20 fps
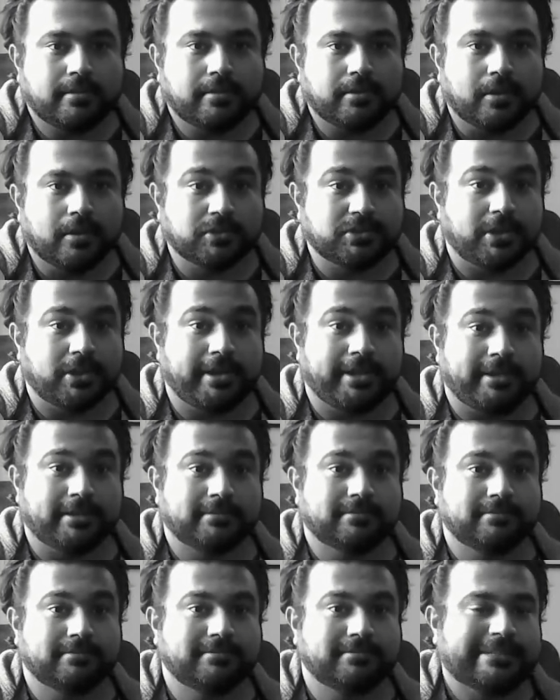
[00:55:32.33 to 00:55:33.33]
Oh,
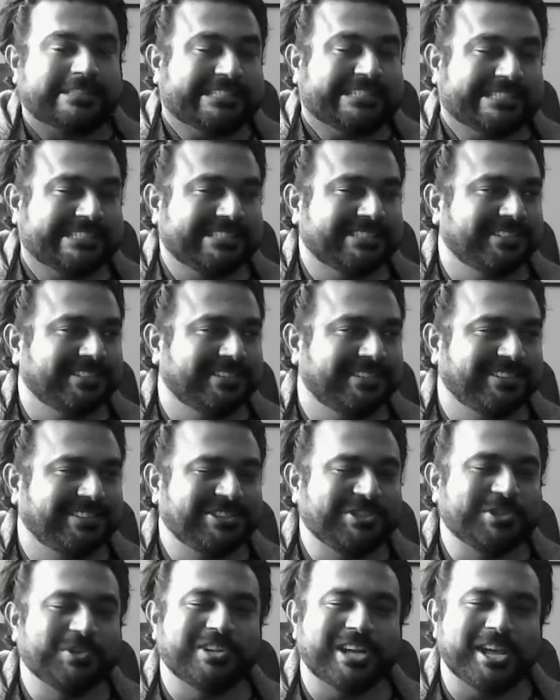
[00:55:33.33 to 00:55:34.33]
sorry.
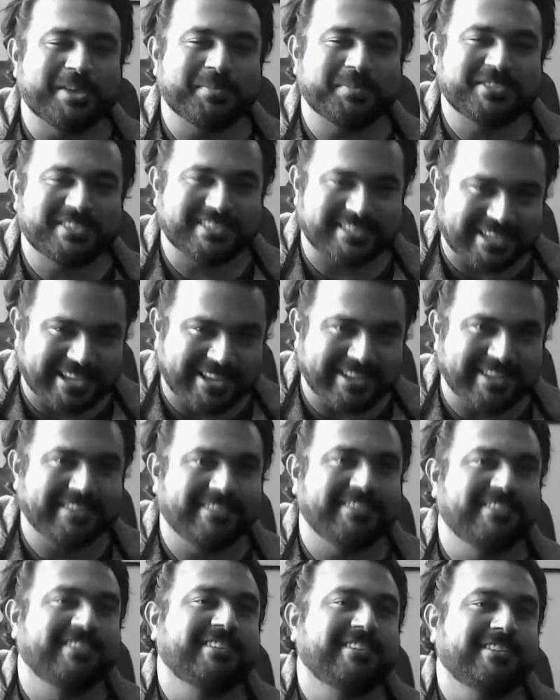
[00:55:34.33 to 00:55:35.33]
2 times
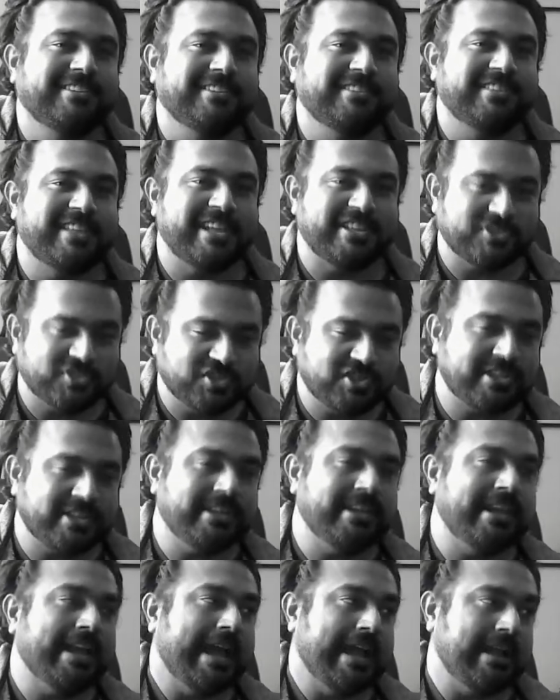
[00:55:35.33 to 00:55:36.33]
C, then
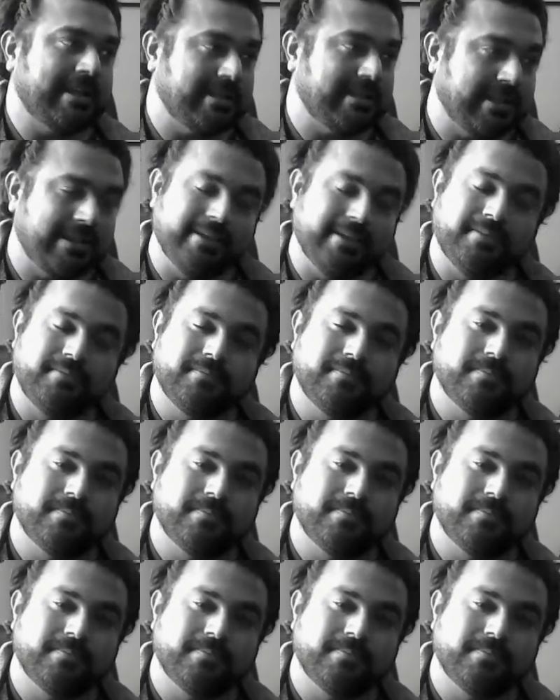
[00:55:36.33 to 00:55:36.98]
G and D.